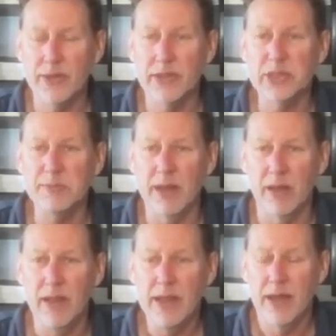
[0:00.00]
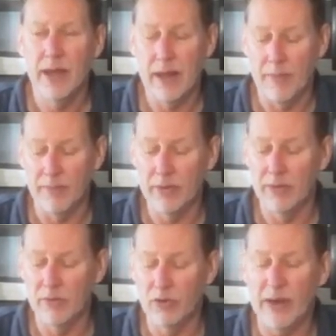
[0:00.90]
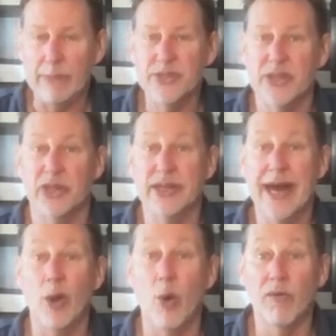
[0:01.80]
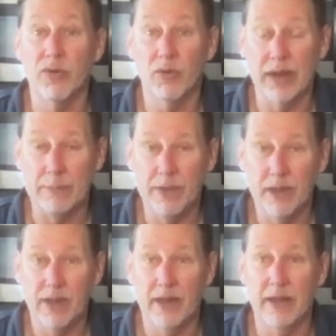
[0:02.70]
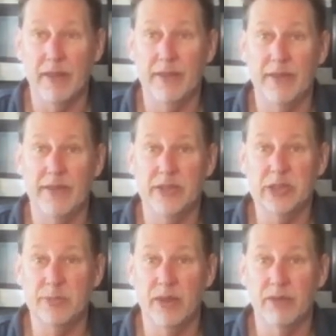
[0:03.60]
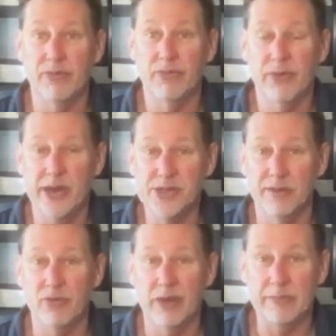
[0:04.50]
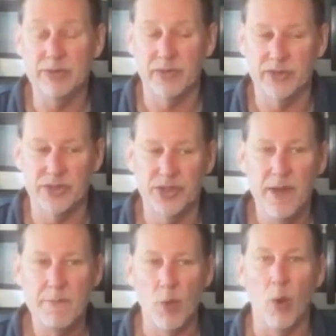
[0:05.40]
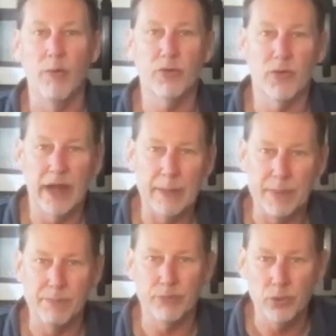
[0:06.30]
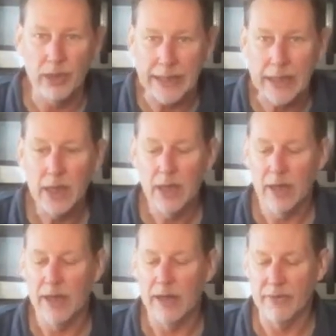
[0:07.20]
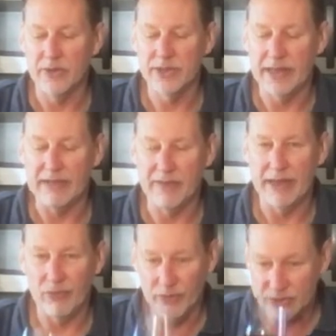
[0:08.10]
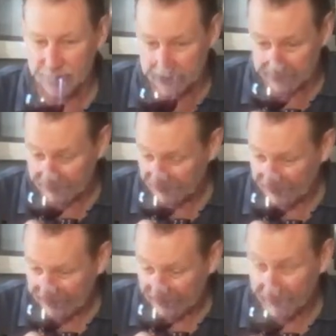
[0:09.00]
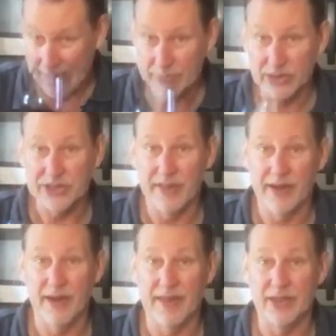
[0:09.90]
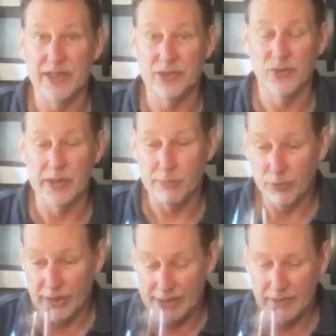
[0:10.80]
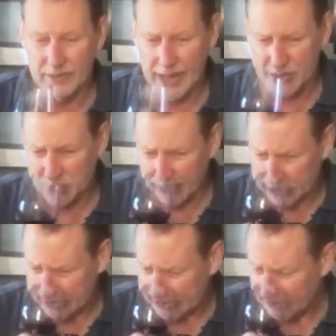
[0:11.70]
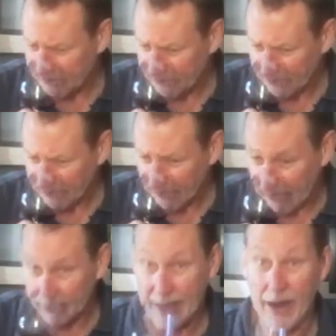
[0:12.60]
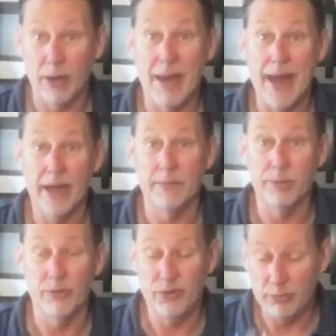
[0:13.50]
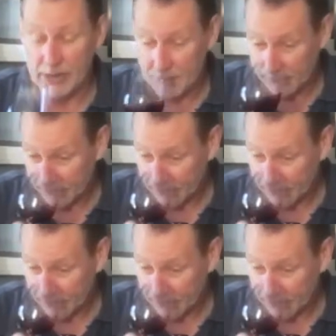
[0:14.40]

You can smell um, grapes that are not overripe. Uh, they, they, smell fresh of grapes versus overripe and pruny. Uh, there's a, a richness and, and vibrancy there that is really pretty. It's kind of spicy and um, aromatic and perfumy.